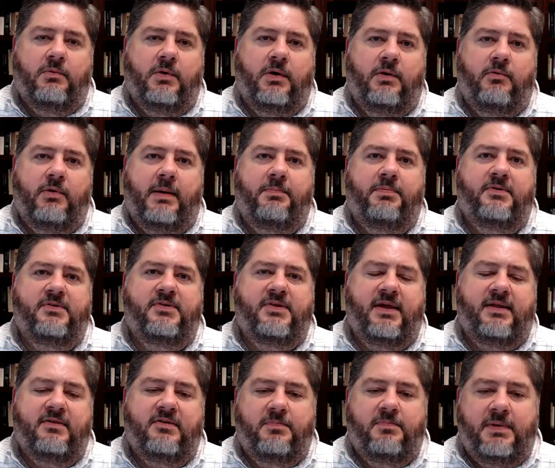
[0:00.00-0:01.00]
Well, it
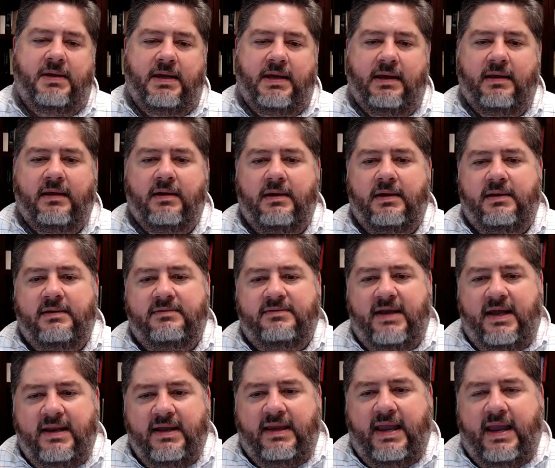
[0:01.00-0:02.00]
represents being
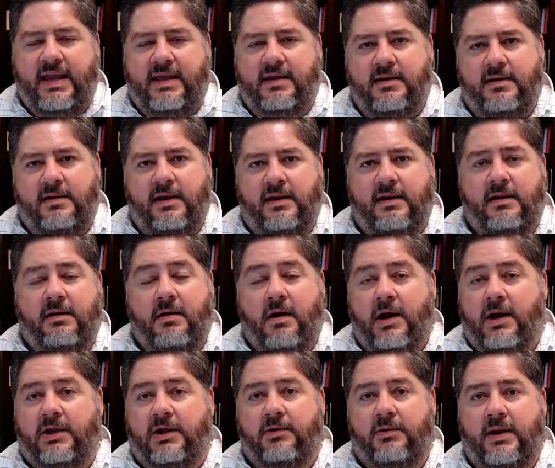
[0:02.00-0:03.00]
dedicated and
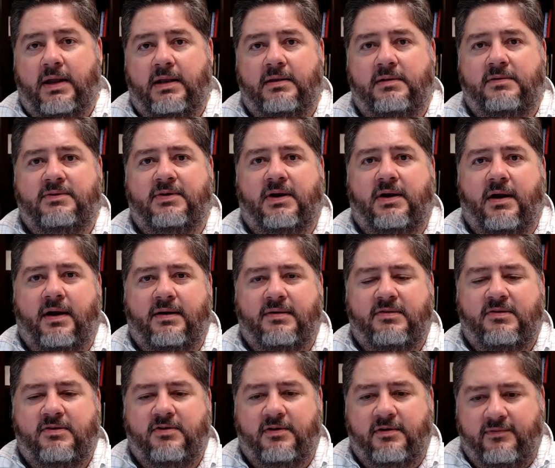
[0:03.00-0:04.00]
inaugurated to God's
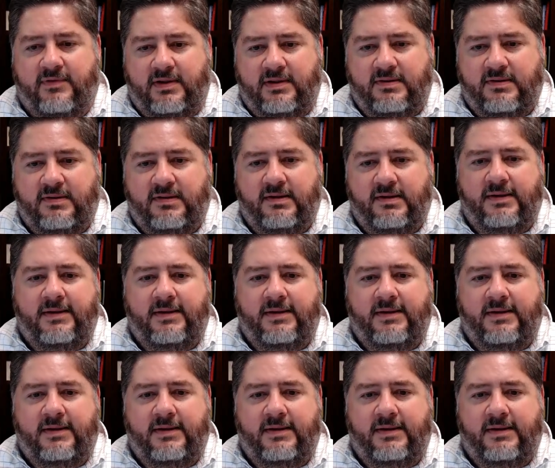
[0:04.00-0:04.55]
service.